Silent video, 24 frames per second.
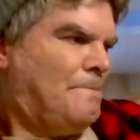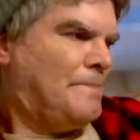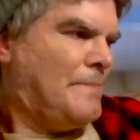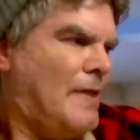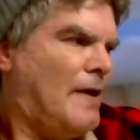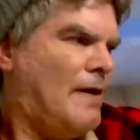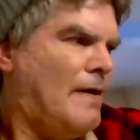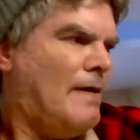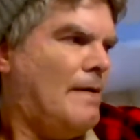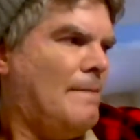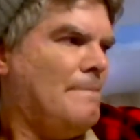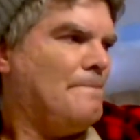
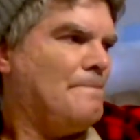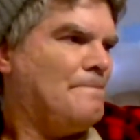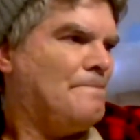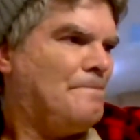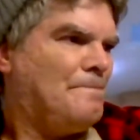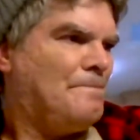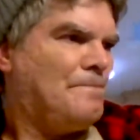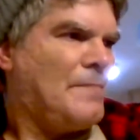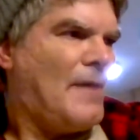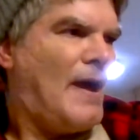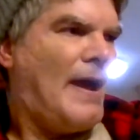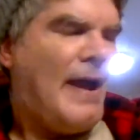
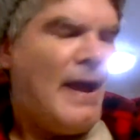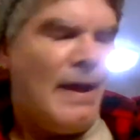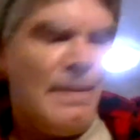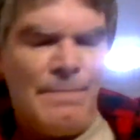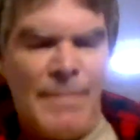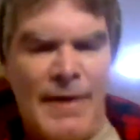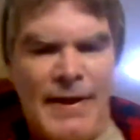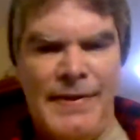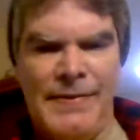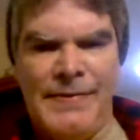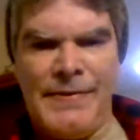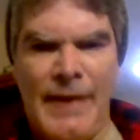I had
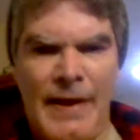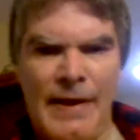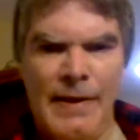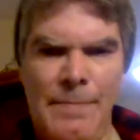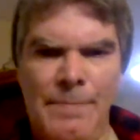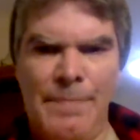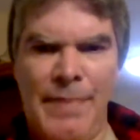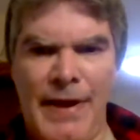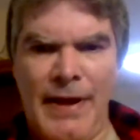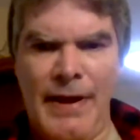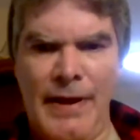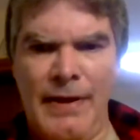my
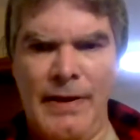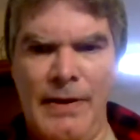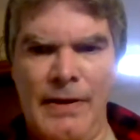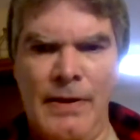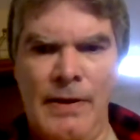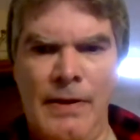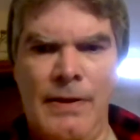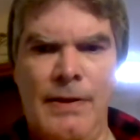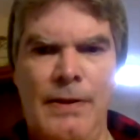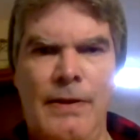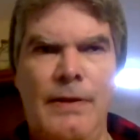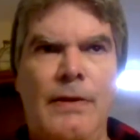side
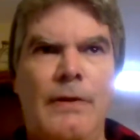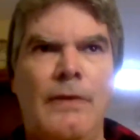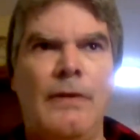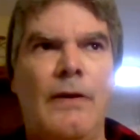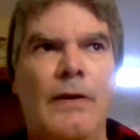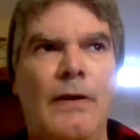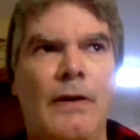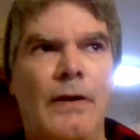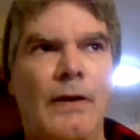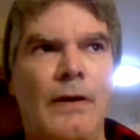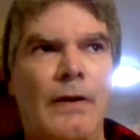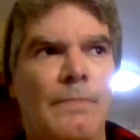pain,
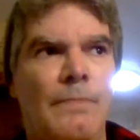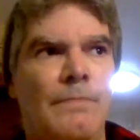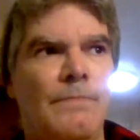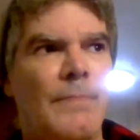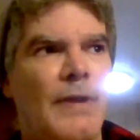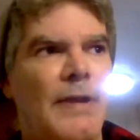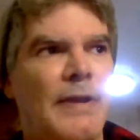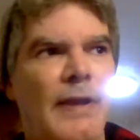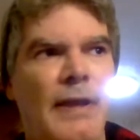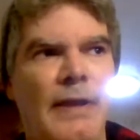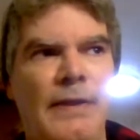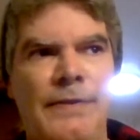
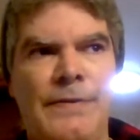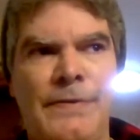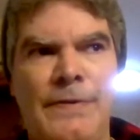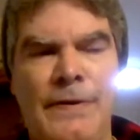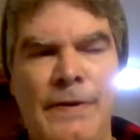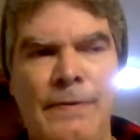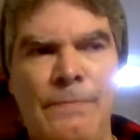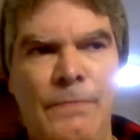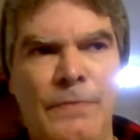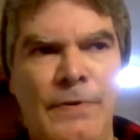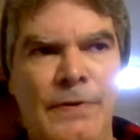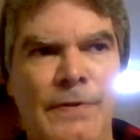again,
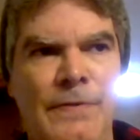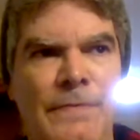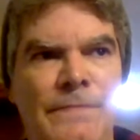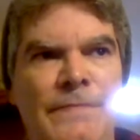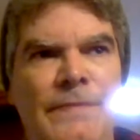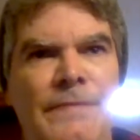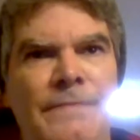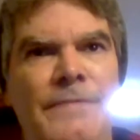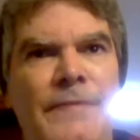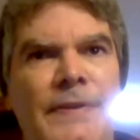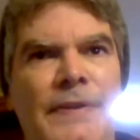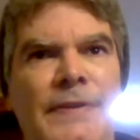started when I was
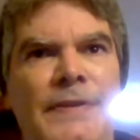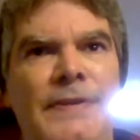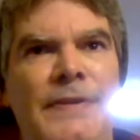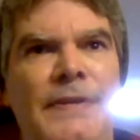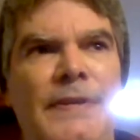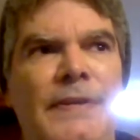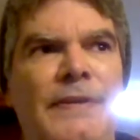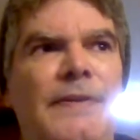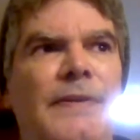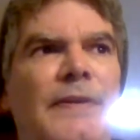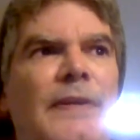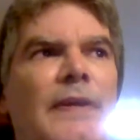15,
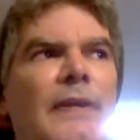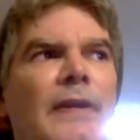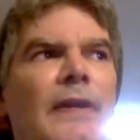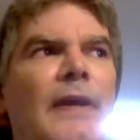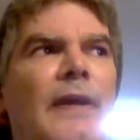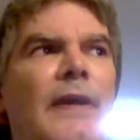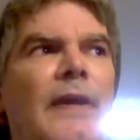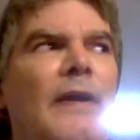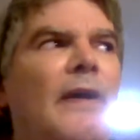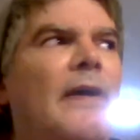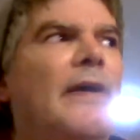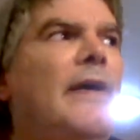16,
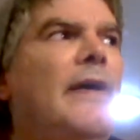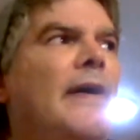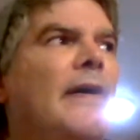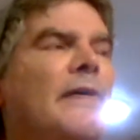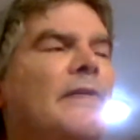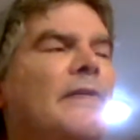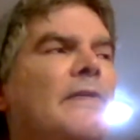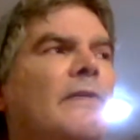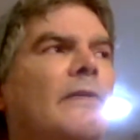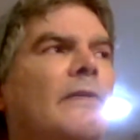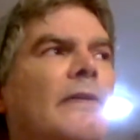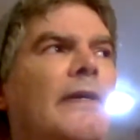and I
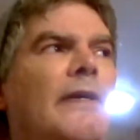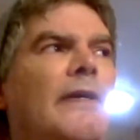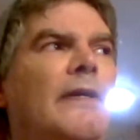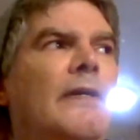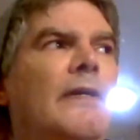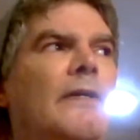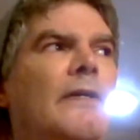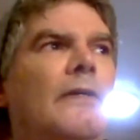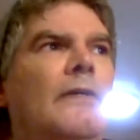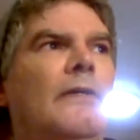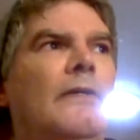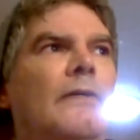
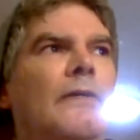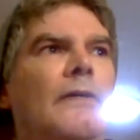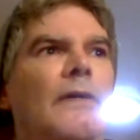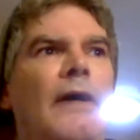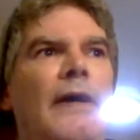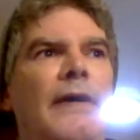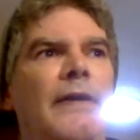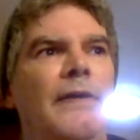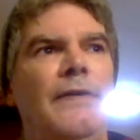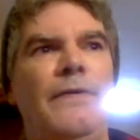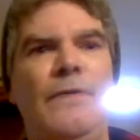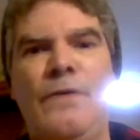
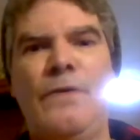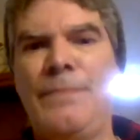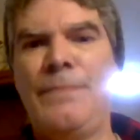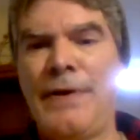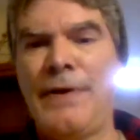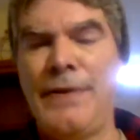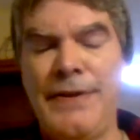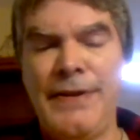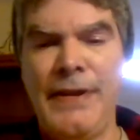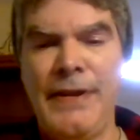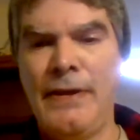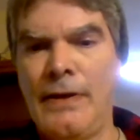didn't know
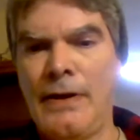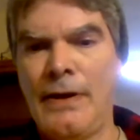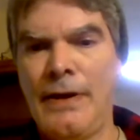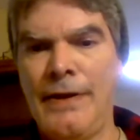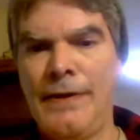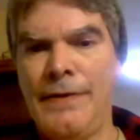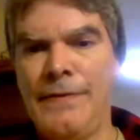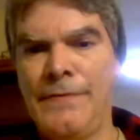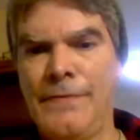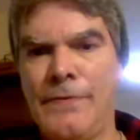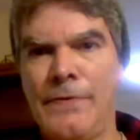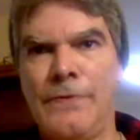about
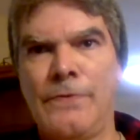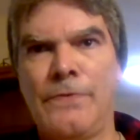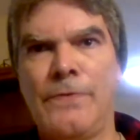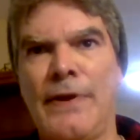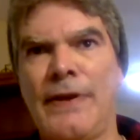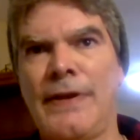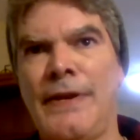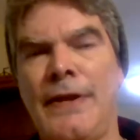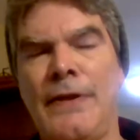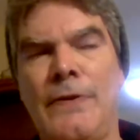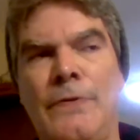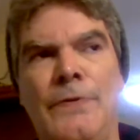TIs or
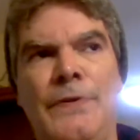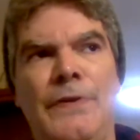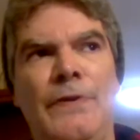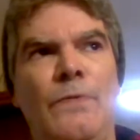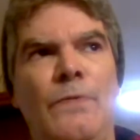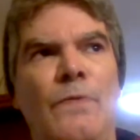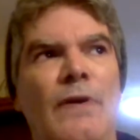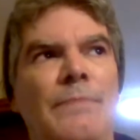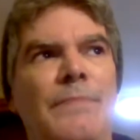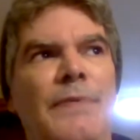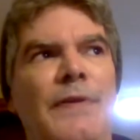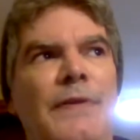direct energy
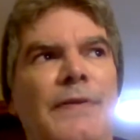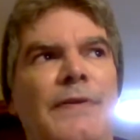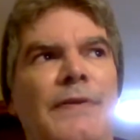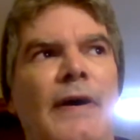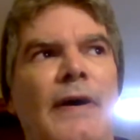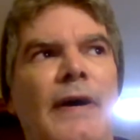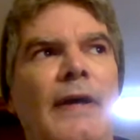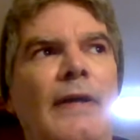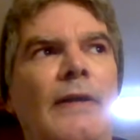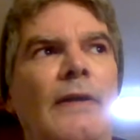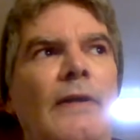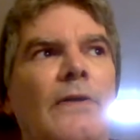weapons.
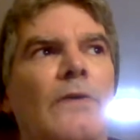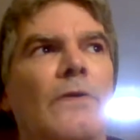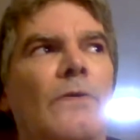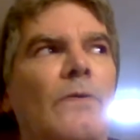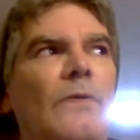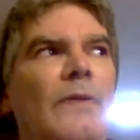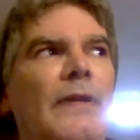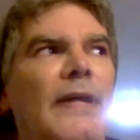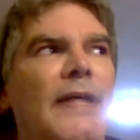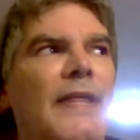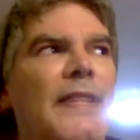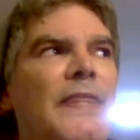I
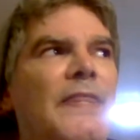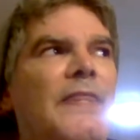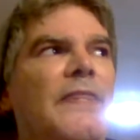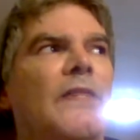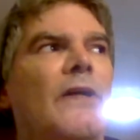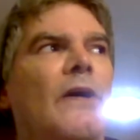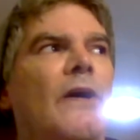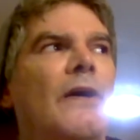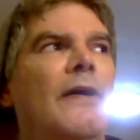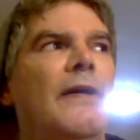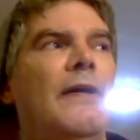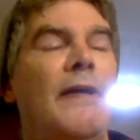literally
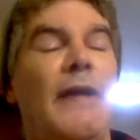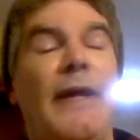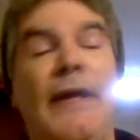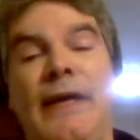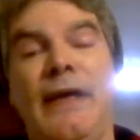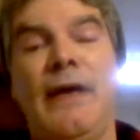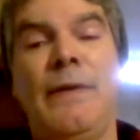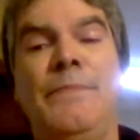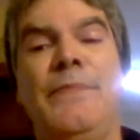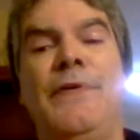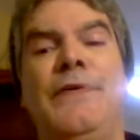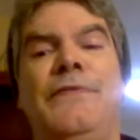thought, and I
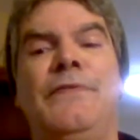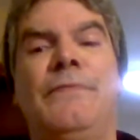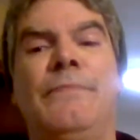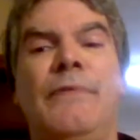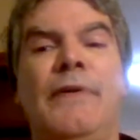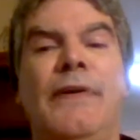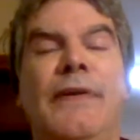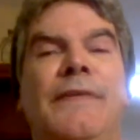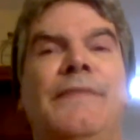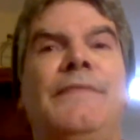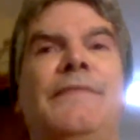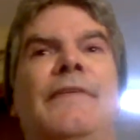kept it to
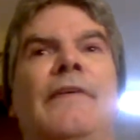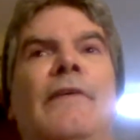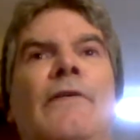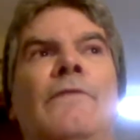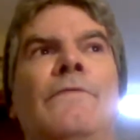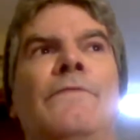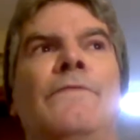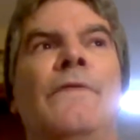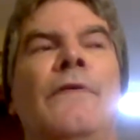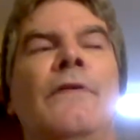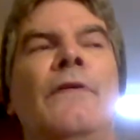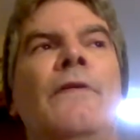
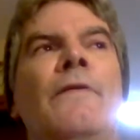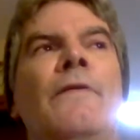myself,